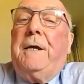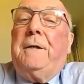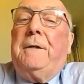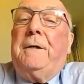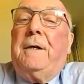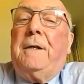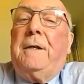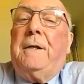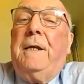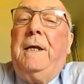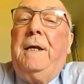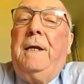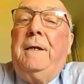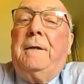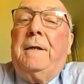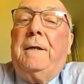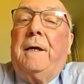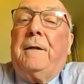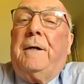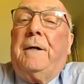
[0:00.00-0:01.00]
our
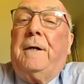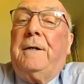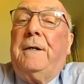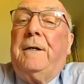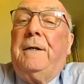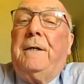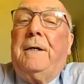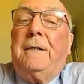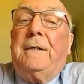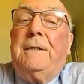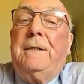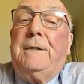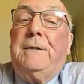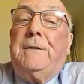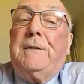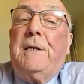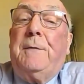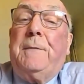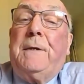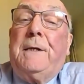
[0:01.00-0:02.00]
lead and are conducting
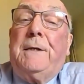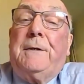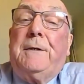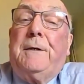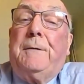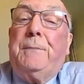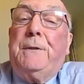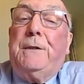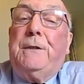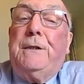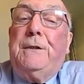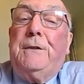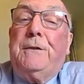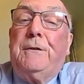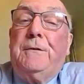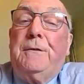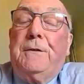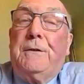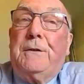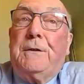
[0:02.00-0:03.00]
similar
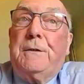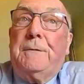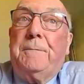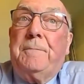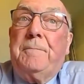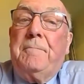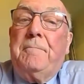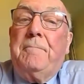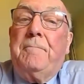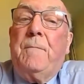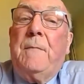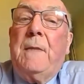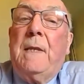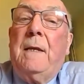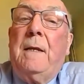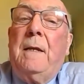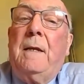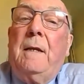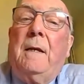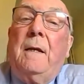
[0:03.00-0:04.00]
competitions.
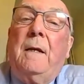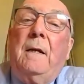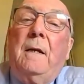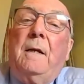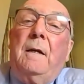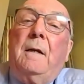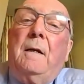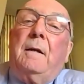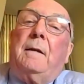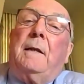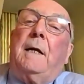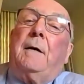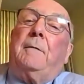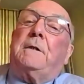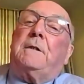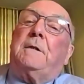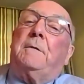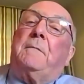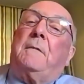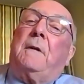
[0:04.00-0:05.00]
There
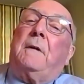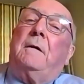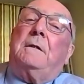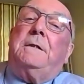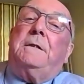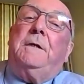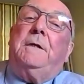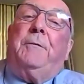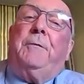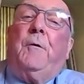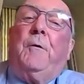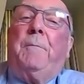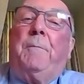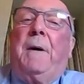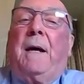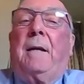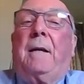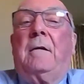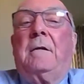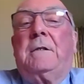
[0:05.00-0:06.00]
were some closely fought
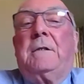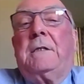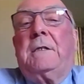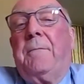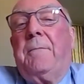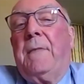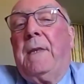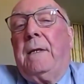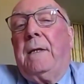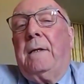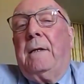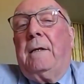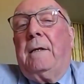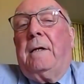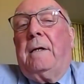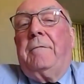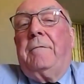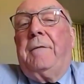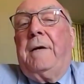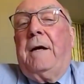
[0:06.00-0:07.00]
battles, and
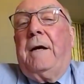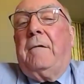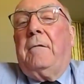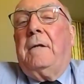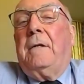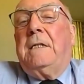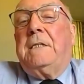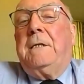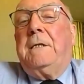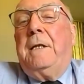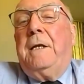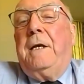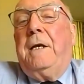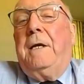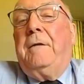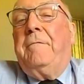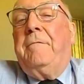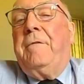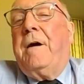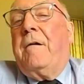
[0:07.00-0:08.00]
I found listening
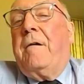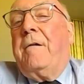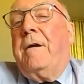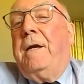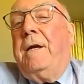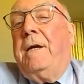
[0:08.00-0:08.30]
in very